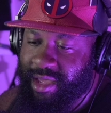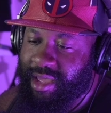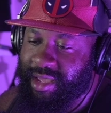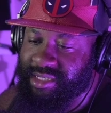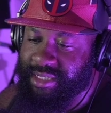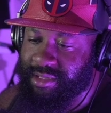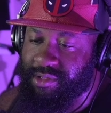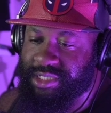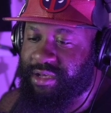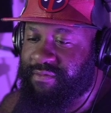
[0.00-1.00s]

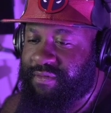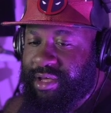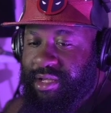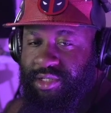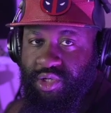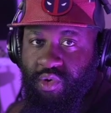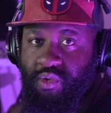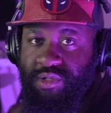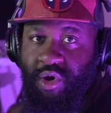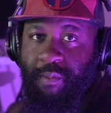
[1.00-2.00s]
exclusive
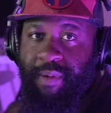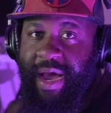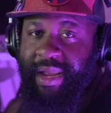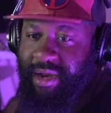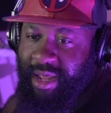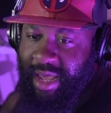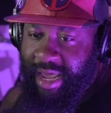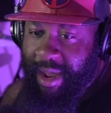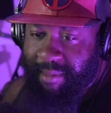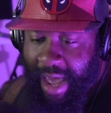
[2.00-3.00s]
to Joe Biden,
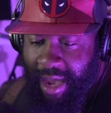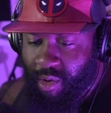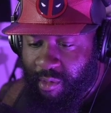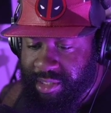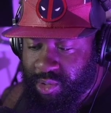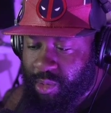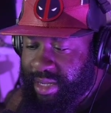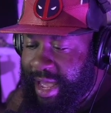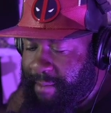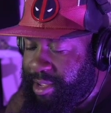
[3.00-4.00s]
and I'm not going to
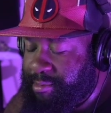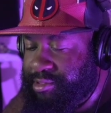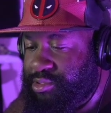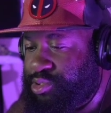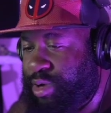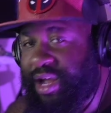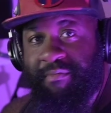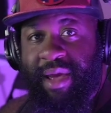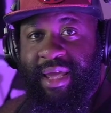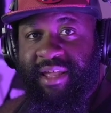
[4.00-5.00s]
allow people to try to
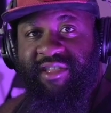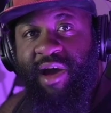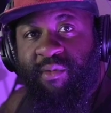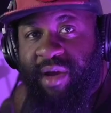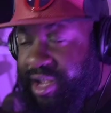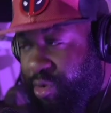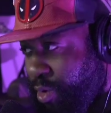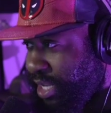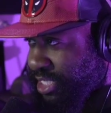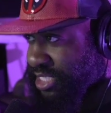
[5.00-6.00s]
make it that way.
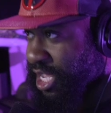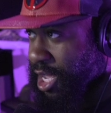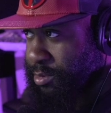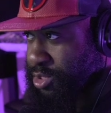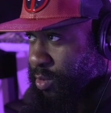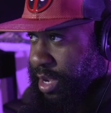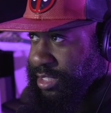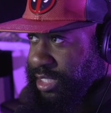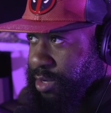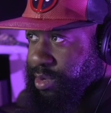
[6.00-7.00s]
What he said was
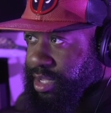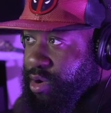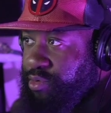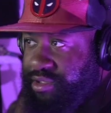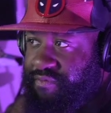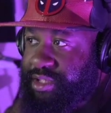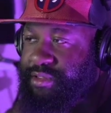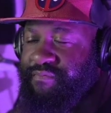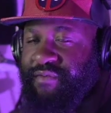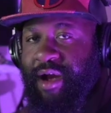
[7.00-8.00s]
crazy, and we can hold his feet to
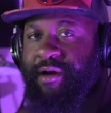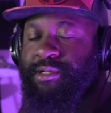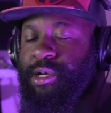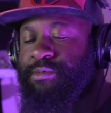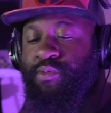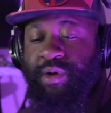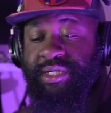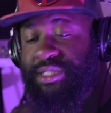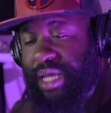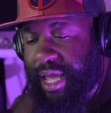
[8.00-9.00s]
the fire in terms of what he
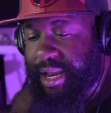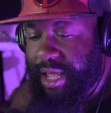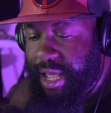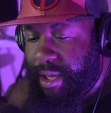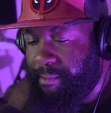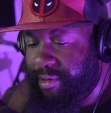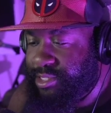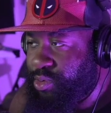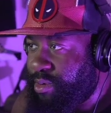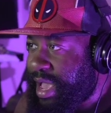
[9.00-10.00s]
said. But
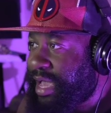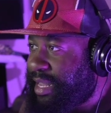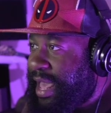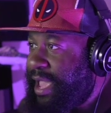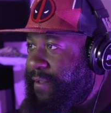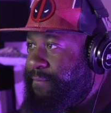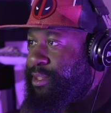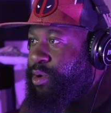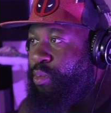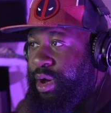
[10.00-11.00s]
to act like
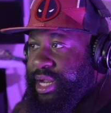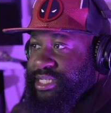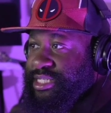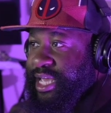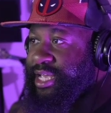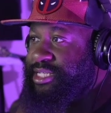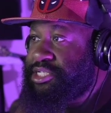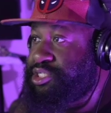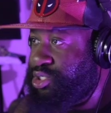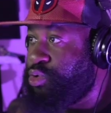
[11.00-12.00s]
what he says is
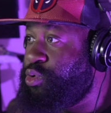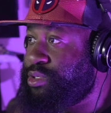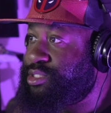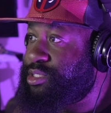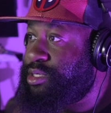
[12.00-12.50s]
news,